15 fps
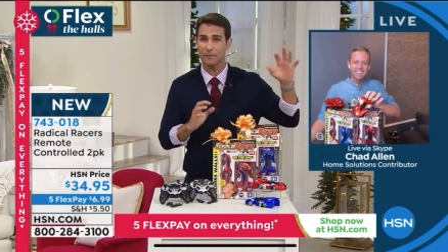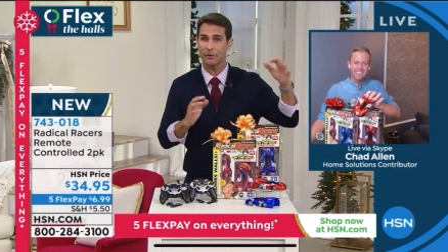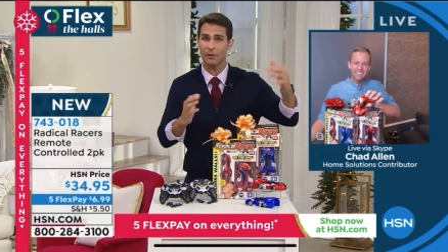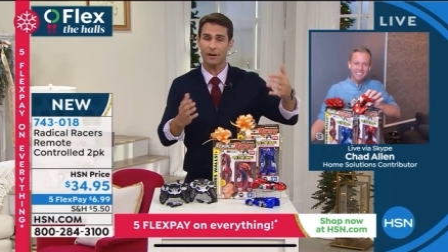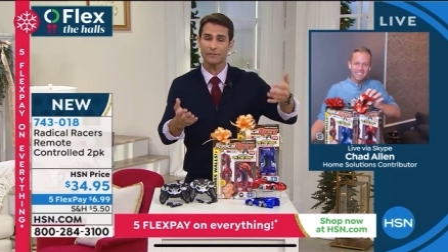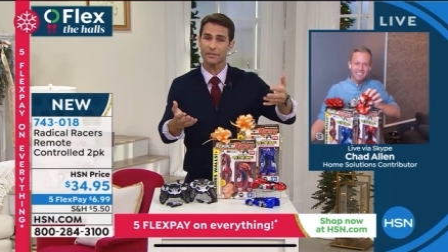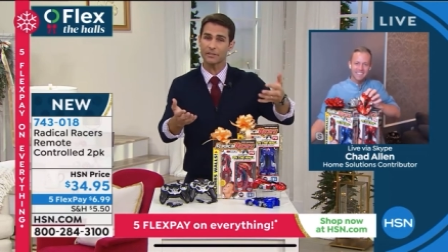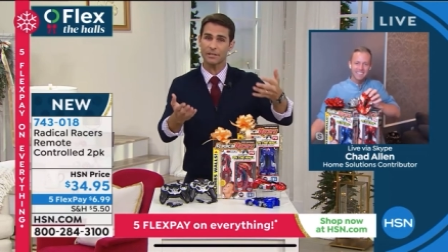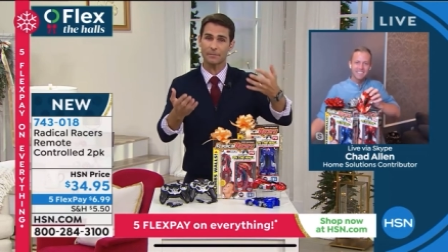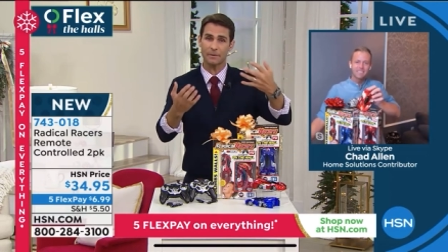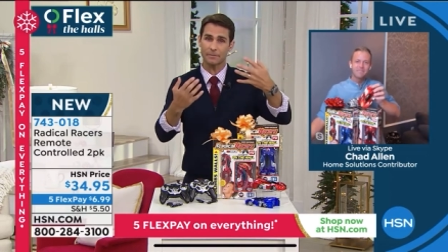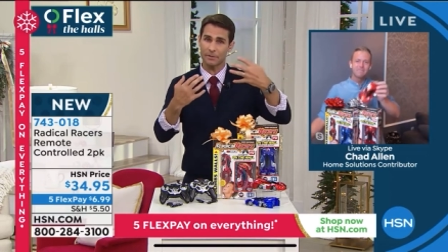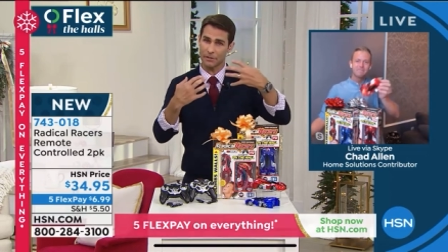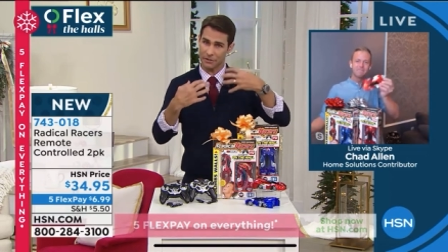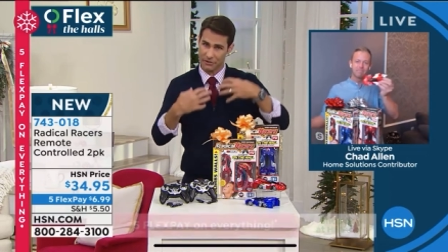You don't have to ship them
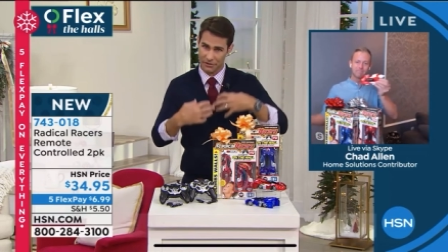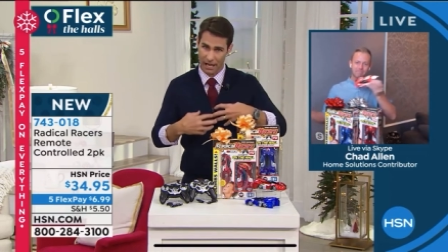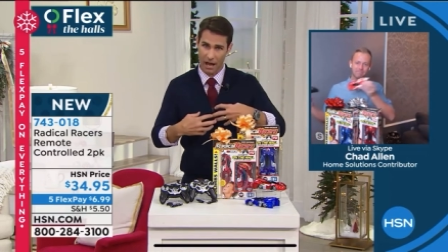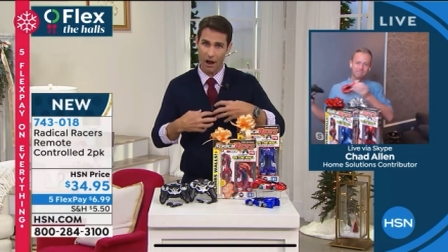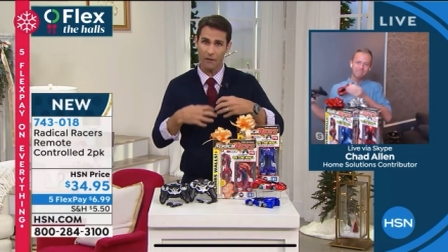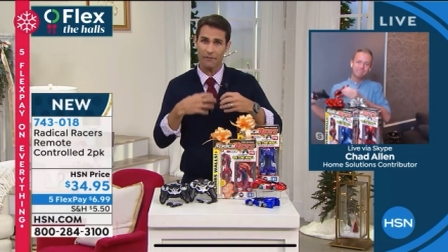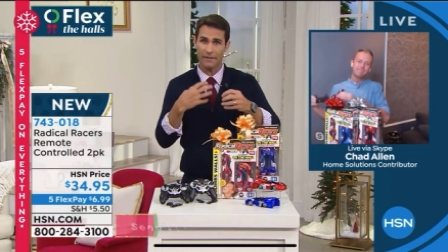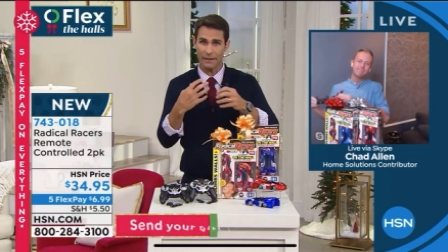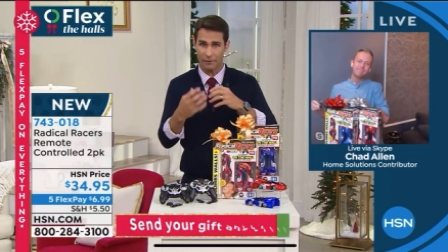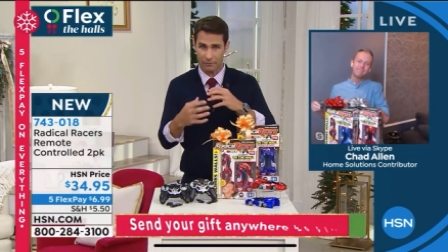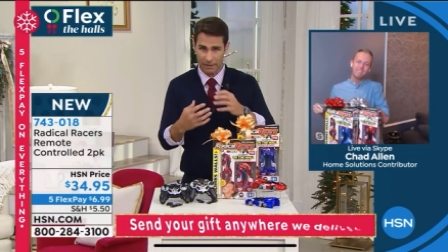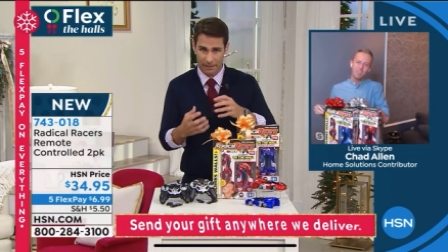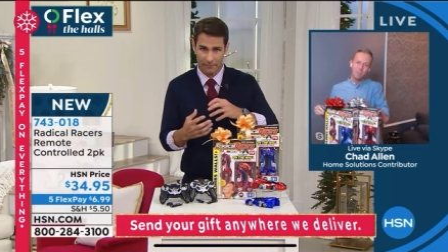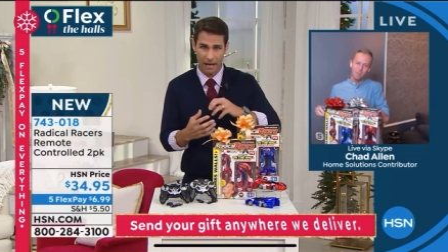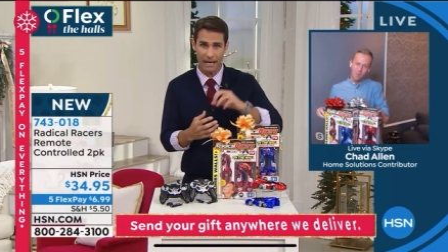to yourself and then
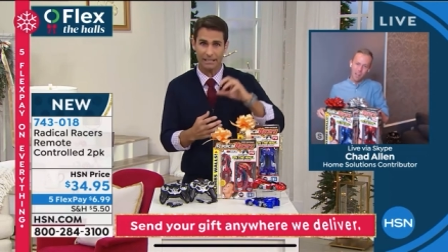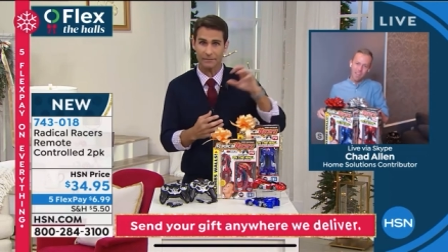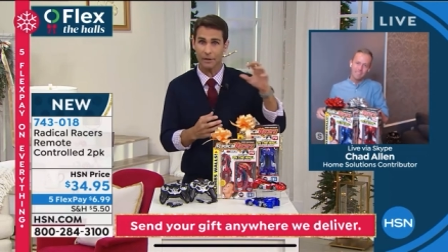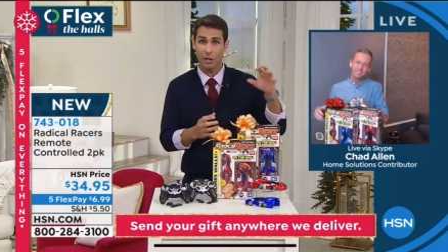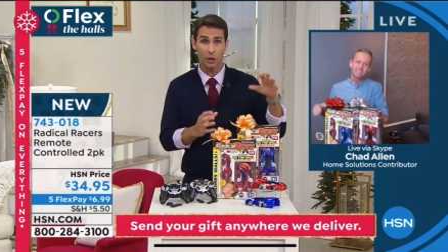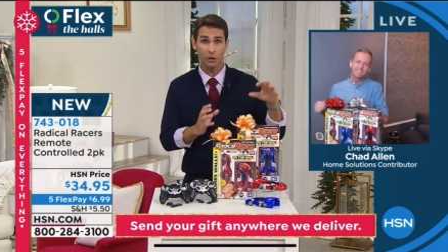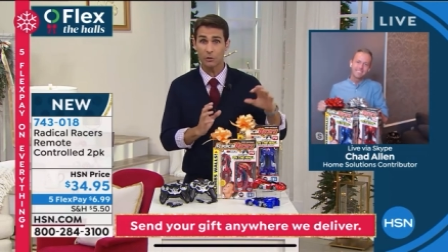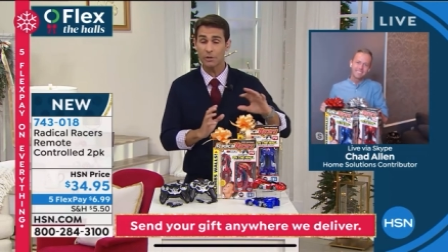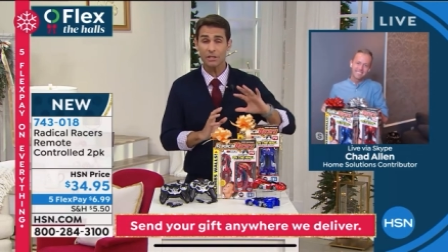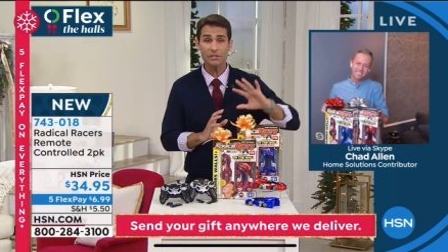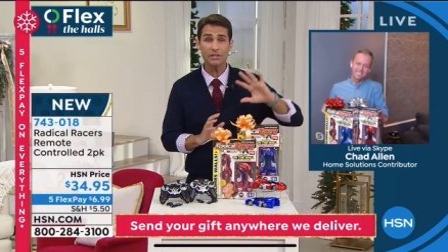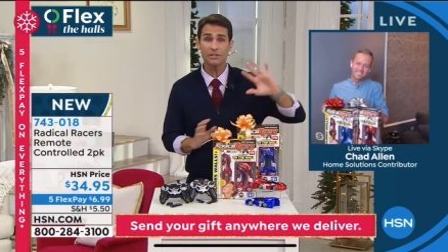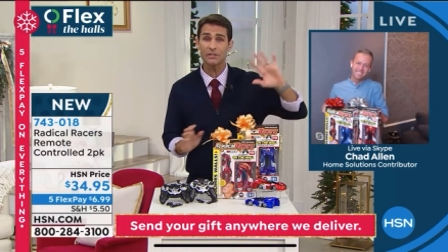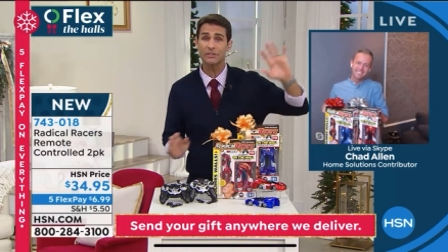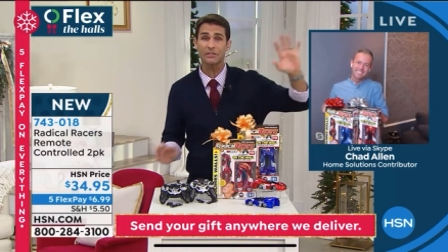rebox right. It. You can
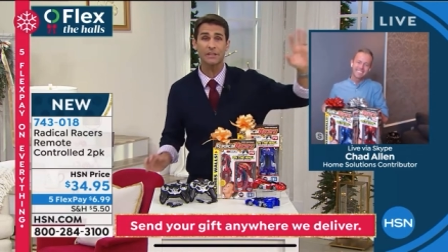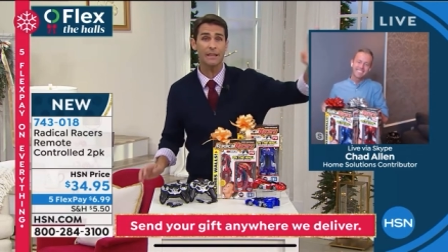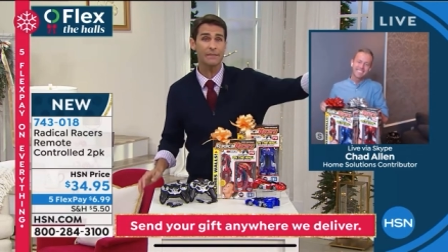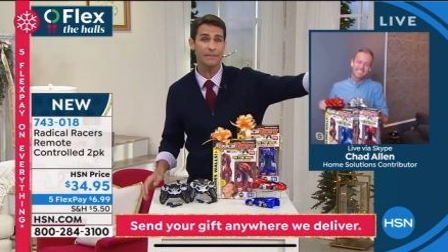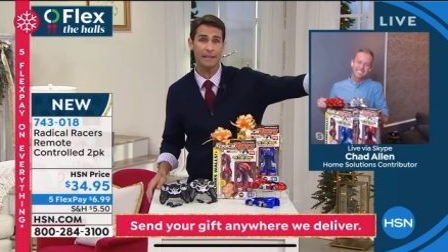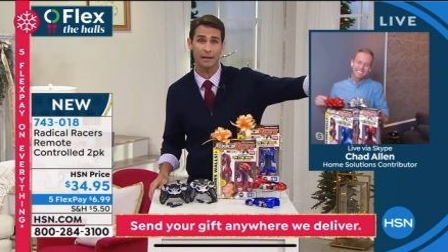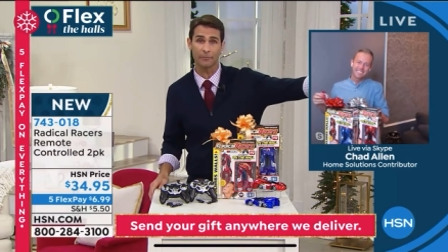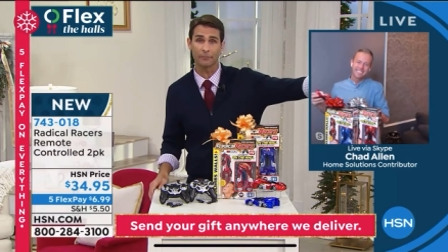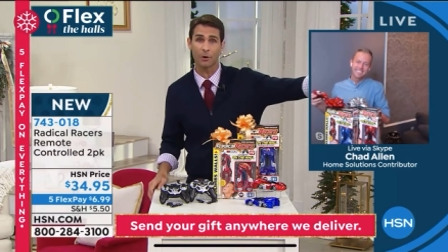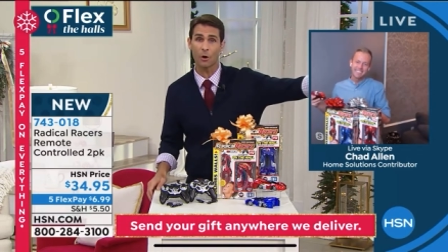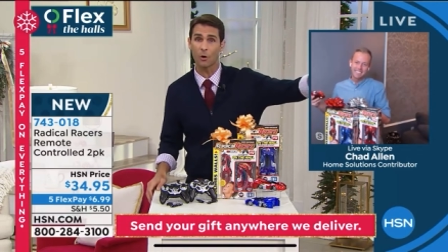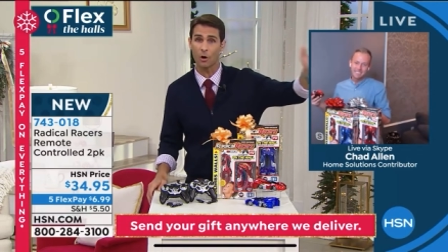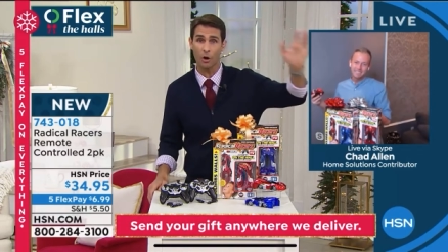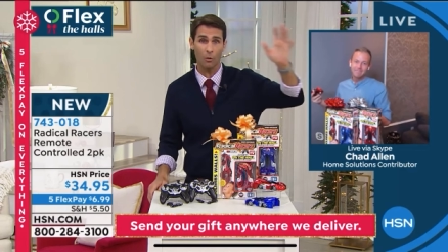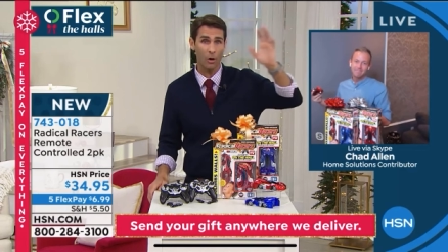just send them. Go
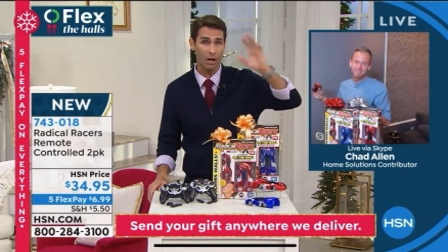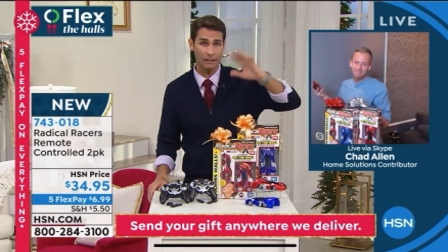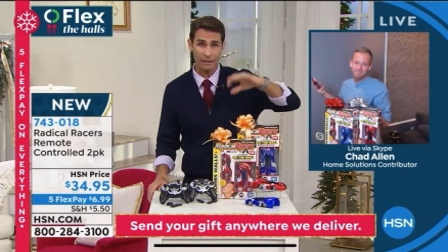go mm-hmm.